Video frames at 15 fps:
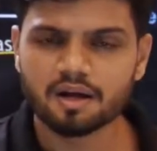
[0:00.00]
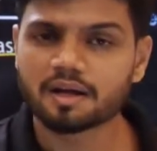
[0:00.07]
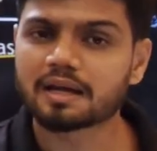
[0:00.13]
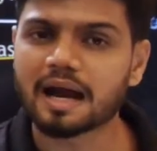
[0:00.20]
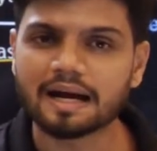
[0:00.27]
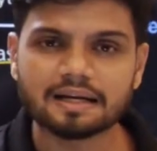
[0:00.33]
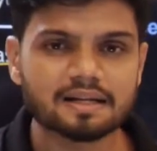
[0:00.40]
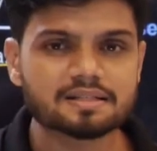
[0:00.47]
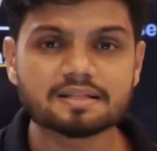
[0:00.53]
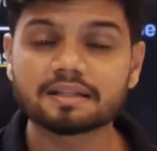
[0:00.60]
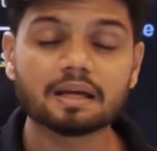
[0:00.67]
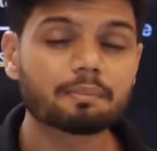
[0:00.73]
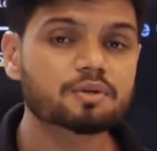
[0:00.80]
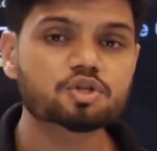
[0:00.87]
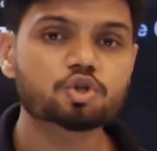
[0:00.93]
Catalyst in
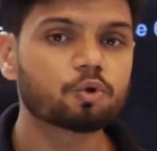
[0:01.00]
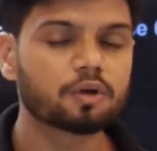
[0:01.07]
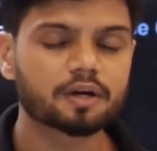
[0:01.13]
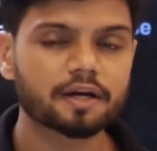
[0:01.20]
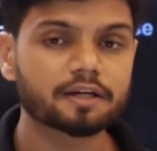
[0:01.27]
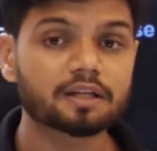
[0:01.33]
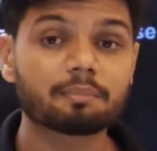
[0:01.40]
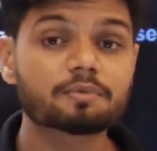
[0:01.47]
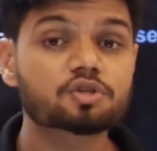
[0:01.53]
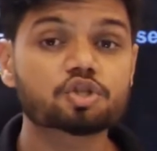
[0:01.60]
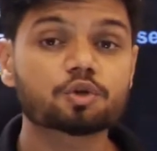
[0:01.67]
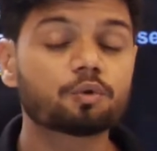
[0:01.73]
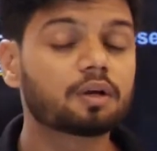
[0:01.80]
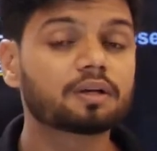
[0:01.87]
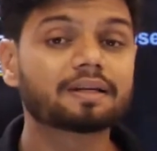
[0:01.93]
chemistry, you will write chemistry,
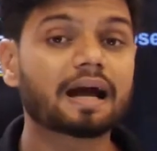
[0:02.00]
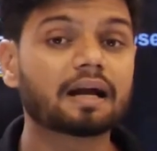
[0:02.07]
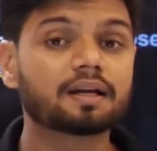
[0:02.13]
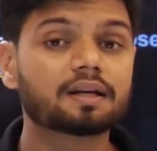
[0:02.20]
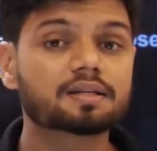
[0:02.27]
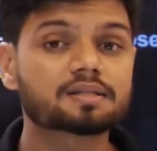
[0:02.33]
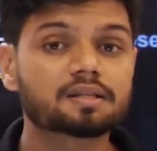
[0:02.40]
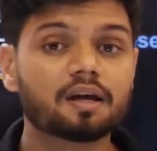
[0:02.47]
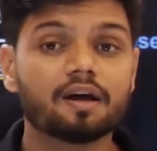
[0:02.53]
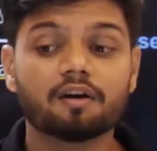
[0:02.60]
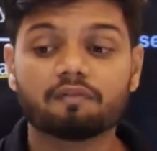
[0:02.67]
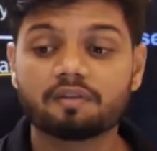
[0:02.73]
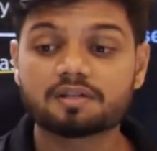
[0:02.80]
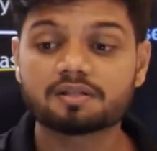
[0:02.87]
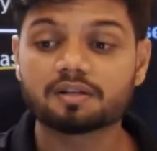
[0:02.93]
you learn catalyst,
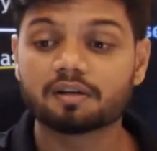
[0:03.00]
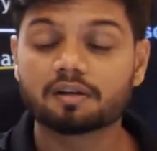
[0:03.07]
which